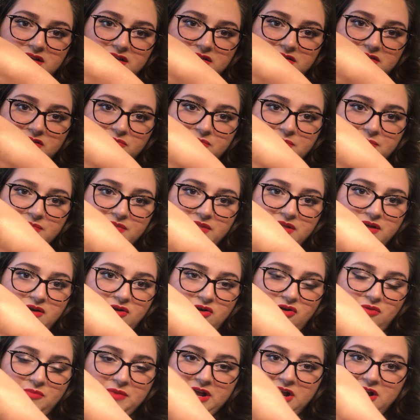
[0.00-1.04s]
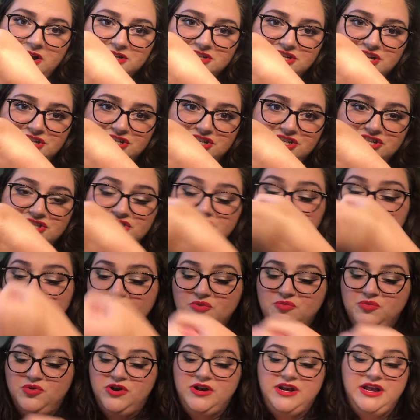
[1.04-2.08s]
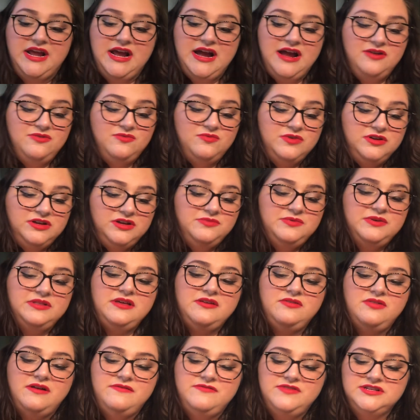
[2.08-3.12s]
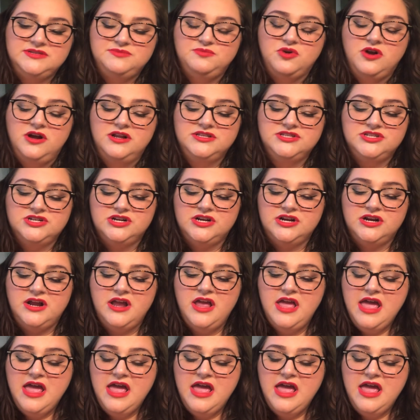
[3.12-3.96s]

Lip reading: the, oh my gosh, it's just so pretty. I really, really love this bronzer.